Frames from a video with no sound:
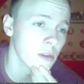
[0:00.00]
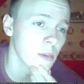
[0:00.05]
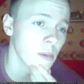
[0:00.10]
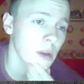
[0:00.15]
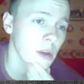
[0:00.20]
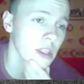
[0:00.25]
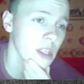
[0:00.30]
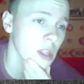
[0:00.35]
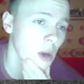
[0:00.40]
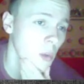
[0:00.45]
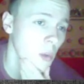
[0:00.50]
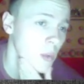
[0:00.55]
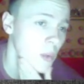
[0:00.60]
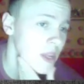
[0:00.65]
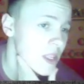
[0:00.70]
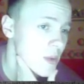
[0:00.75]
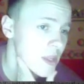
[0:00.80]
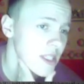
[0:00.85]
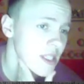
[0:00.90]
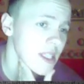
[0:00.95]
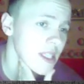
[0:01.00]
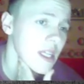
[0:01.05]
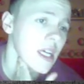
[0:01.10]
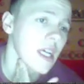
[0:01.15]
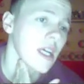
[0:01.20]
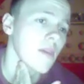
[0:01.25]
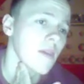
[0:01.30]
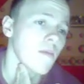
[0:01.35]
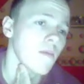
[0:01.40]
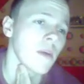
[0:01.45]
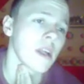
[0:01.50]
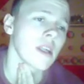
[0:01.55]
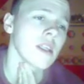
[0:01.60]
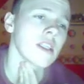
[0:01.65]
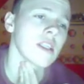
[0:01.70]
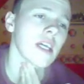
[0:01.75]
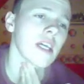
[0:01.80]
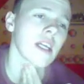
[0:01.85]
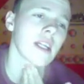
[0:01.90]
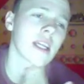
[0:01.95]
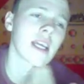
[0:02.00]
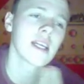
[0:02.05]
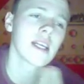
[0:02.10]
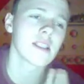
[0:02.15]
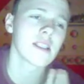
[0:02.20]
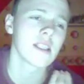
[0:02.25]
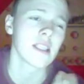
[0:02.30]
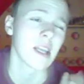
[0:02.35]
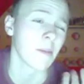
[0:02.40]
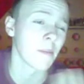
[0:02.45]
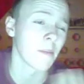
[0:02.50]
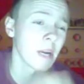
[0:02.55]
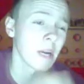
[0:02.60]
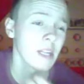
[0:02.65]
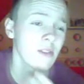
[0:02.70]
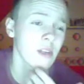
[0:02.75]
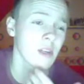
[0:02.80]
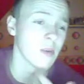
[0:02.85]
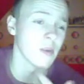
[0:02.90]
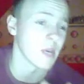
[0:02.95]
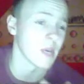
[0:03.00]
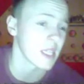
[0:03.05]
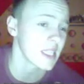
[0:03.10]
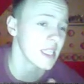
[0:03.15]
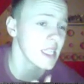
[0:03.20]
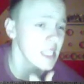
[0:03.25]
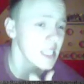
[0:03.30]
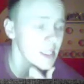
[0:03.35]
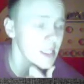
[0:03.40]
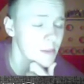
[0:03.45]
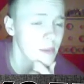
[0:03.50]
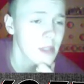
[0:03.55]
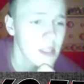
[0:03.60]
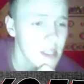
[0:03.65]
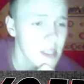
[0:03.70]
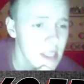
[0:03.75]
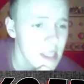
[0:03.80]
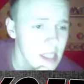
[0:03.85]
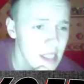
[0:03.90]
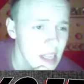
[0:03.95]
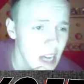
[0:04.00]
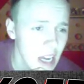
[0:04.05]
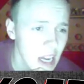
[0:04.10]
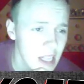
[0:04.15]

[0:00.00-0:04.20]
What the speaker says: few mons that are weak to it, but I decided against it. I might regret that, but